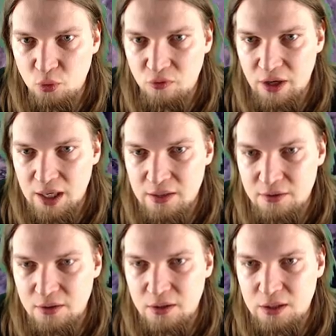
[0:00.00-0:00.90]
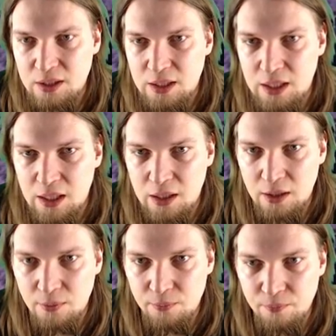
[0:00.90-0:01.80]
hide.
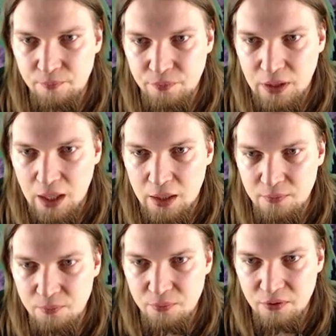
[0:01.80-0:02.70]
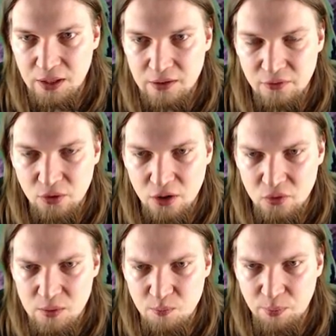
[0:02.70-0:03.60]
Um, and the thing is, you can't
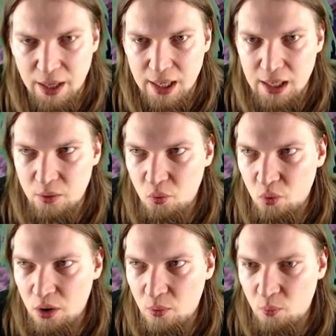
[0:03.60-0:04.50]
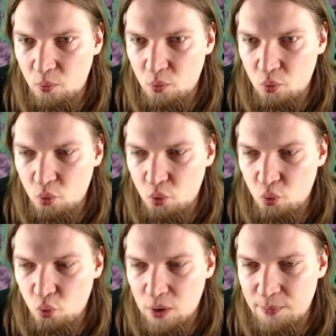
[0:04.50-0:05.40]
really buy um,
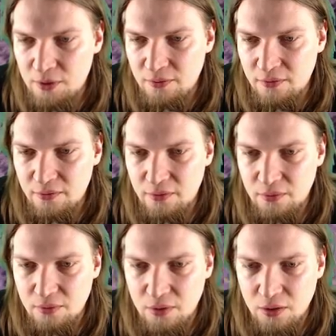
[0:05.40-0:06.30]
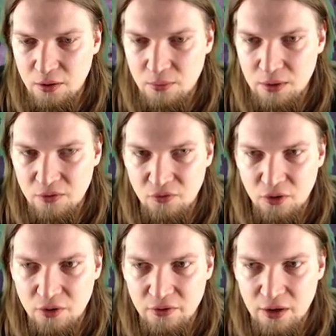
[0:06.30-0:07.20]
weapons. Um, as
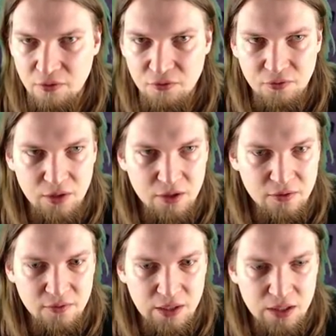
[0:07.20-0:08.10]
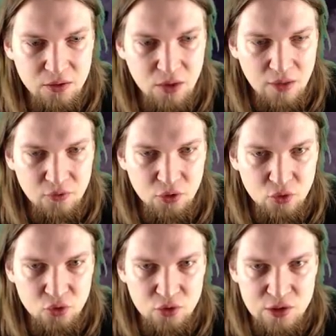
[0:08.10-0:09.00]
far as I've uh, seen, you have to go
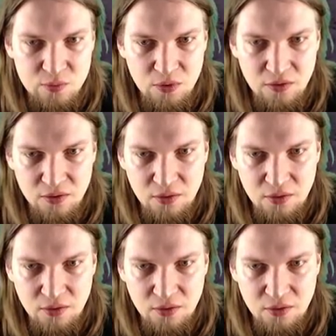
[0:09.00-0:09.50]
to a smith